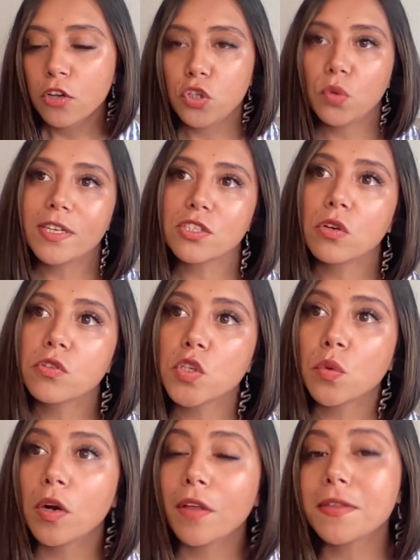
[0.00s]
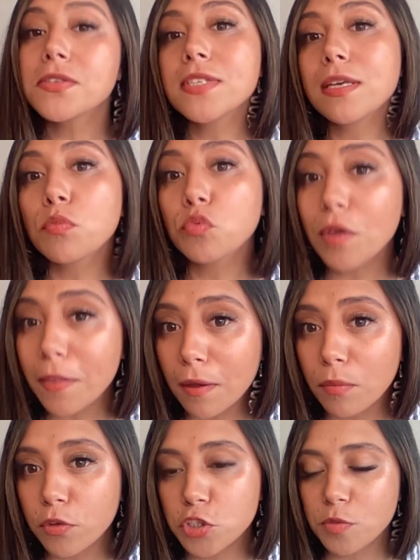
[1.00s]
You guys also are on the same
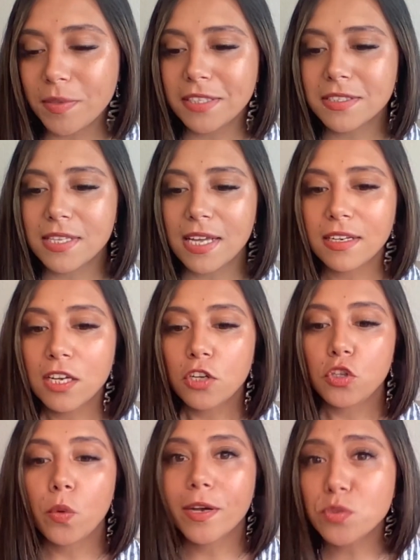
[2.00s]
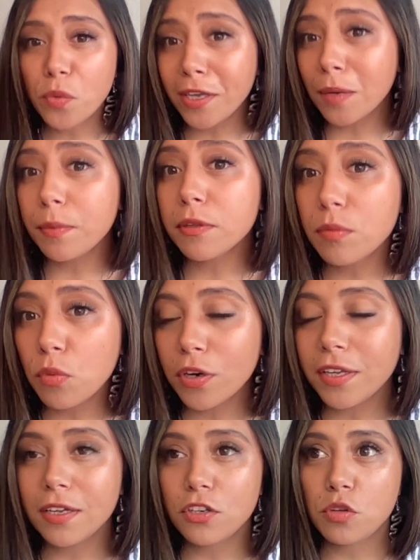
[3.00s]
rhythm, which means that you guys wake up in the
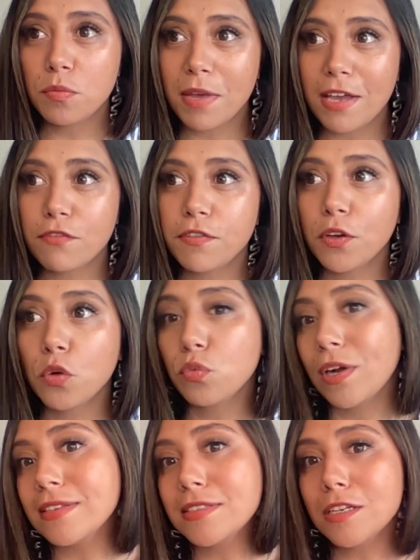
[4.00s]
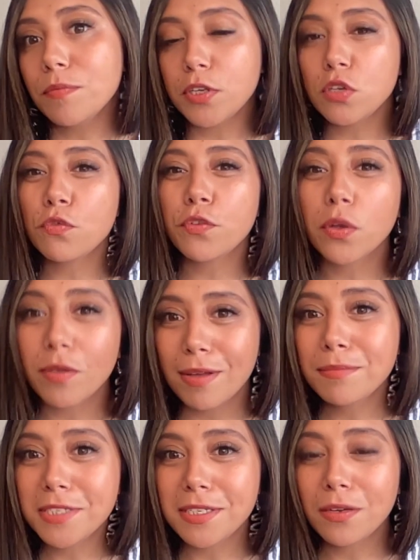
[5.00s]
morning and you may feel rested, but you feel
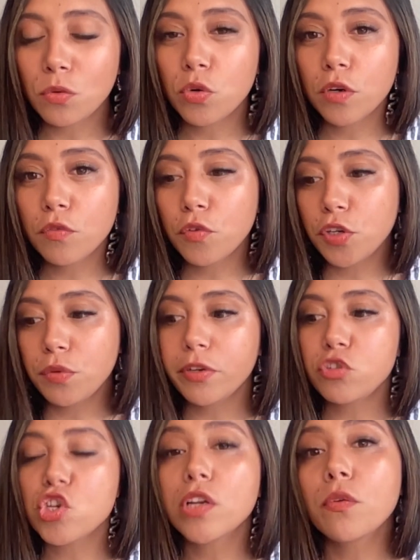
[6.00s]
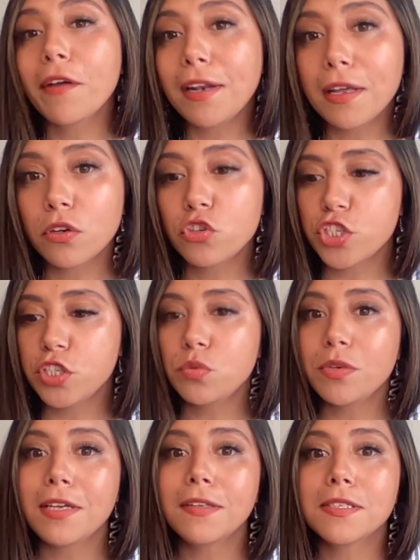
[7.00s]
empty. In order for you to generate energy, you
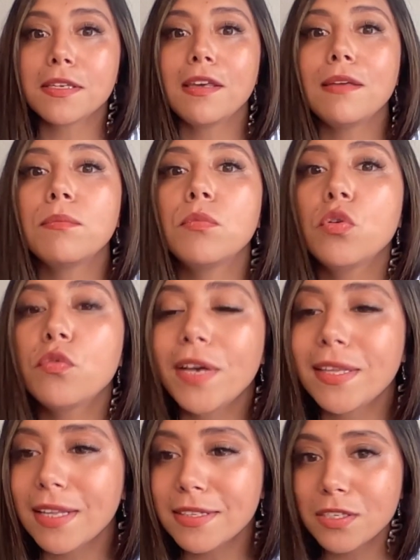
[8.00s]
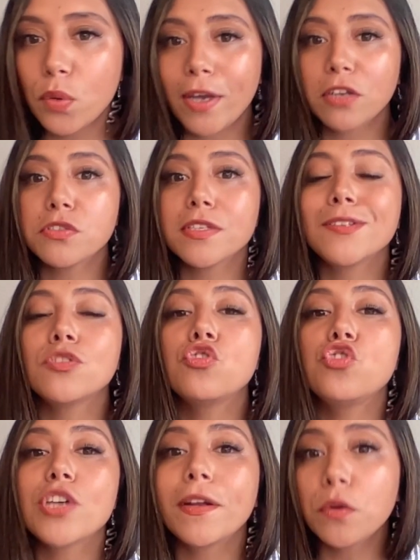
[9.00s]
need to keep moving. That's how air signs
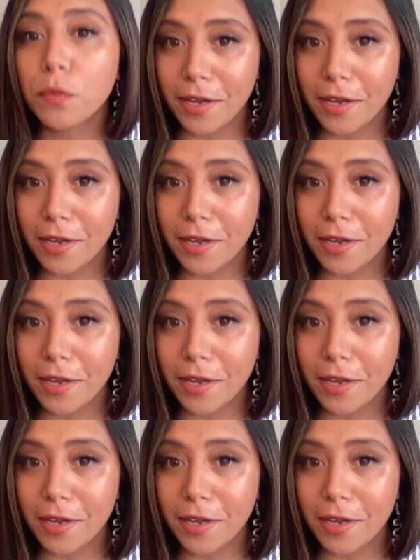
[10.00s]
generate